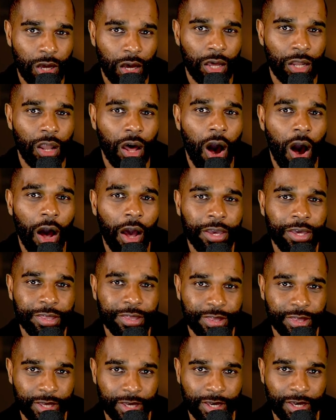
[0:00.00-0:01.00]
And I
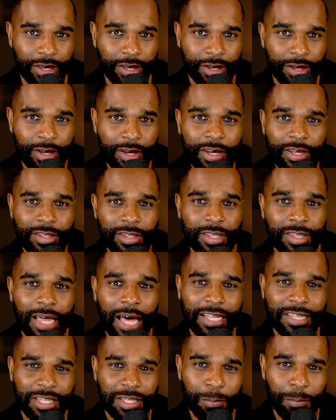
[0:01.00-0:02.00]
think that
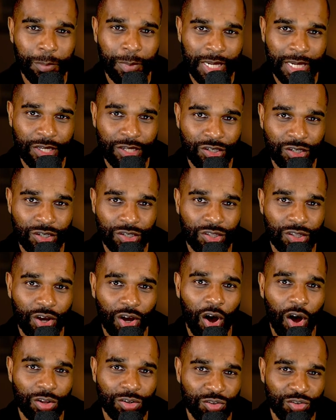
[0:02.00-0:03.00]
that diminishes the
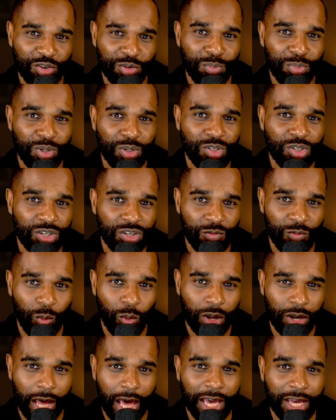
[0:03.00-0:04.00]
contribution of
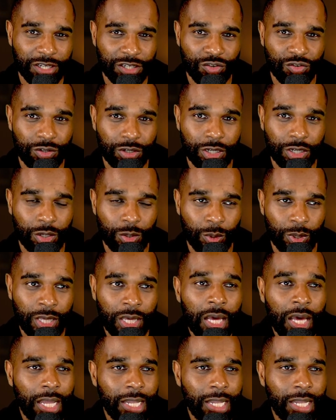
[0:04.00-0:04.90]
one Adrian Newey.